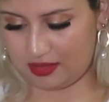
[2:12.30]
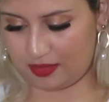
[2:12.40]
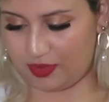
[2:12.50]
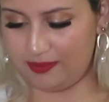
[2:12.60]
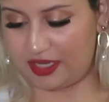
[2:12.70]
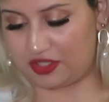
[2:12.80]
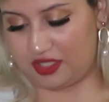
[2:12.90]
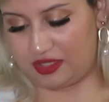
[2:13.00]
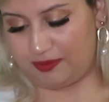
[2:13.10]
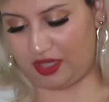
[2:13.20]
I want to make
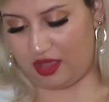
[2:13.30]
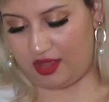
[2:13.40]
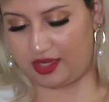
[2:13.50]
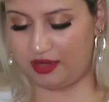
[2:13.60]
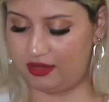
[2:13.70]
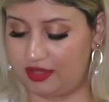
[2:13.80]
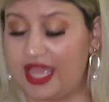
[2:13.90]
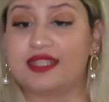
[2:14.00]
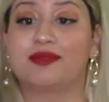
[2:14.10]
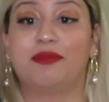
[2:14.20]
sure it's Milan.
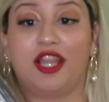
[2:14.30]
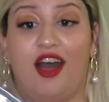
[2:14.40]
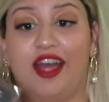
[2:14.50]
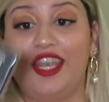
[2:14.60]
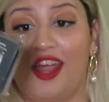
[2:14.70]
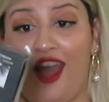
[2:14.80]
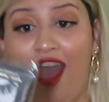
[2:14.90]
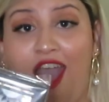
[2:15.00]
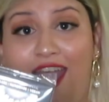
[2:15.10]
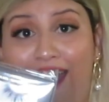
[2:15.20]
Yes, Milan.
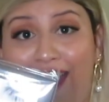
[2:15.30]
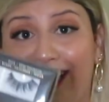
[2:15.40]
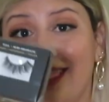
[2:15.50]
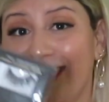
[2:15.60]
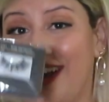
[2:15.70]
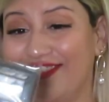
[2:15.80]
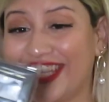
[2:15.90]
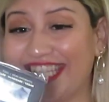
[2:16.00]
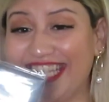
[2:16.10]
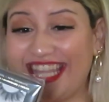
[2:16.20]
Love
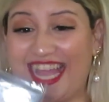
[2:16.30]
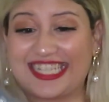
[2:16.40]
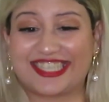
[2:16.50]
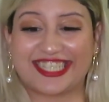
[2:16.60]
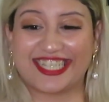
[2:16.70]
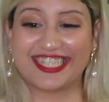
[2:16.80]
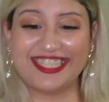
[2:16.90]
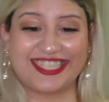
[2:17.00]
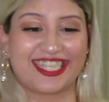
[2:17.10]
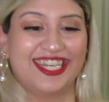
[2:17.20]
Lily
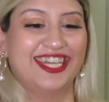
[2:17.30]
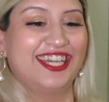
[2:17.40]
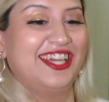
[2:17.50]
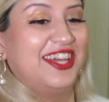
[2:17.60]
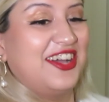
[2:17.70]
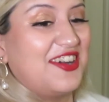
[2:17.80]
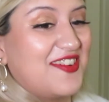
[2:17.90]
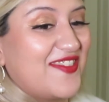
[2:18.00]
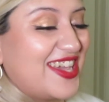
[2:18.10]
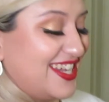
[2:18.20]
Lashes.
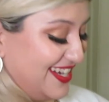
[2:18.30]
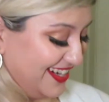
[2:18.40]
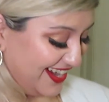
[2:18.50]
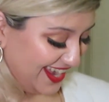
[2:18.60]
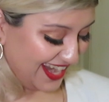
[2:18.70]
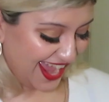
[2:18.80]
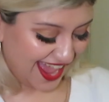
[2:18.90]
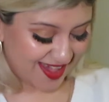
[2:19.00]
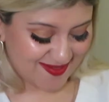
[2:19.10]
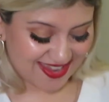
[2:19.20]
Oh my god,
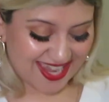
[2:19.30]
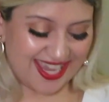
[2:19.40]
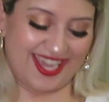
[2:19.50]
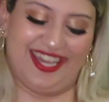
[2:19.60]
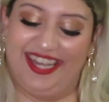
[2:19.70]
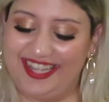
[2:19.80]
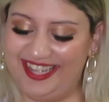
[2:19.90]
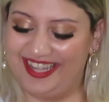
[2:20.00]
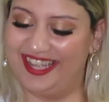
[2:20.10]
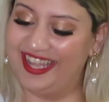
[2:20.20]
Abby!
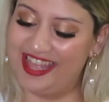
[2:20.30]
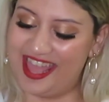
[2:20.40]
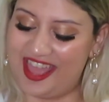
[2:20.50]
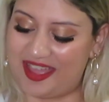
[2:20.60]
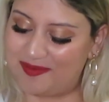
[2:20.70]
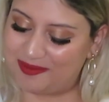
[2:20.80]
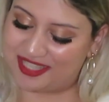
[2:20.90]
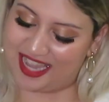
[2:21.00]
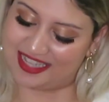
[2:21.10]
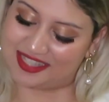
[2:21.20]
Ugh, I'm
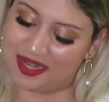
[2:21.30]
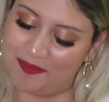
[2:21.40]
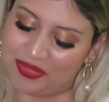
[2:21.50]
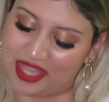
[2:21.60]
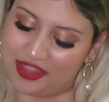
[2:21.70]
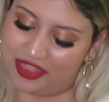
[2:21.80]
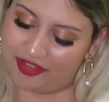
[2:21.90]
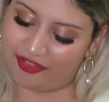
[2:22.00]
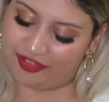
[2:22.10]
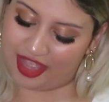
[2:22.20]
obsessed.
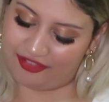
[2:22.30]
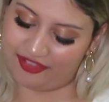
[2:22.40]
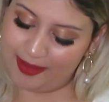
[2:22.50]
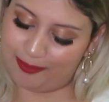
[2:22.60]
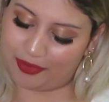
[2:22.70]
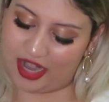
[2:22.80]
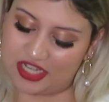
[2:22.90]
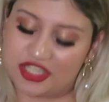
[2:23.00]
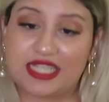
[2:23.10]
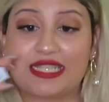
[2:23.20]
The Fluffy
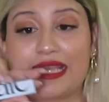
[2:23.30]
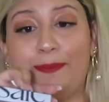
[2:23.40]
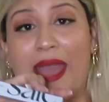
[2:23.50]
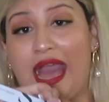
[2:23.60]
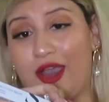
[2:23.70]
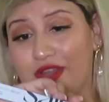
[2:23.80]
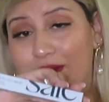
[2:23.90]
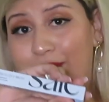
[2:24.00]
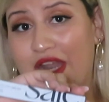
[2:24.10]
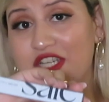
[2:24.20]
Brush. This is a powder
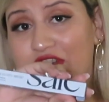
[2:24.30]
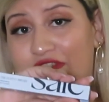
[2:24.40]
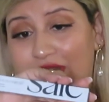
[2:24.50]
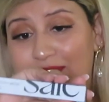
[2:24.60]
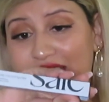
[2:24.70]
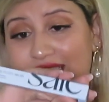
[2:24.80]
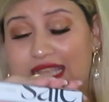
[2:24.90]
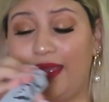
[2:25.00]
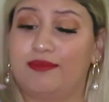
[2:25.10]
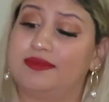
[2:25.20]
brush from the
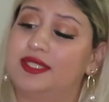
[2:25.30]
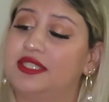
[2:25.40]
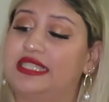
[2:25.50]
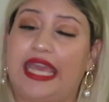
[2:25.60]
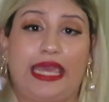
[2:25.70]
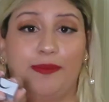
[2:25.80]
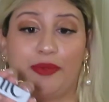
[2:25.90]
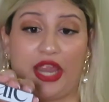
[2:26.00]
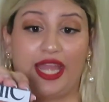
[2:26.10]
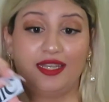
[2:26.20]
same Say
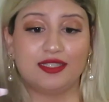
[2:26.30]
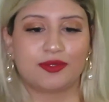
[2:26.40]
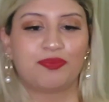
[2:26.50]
brand.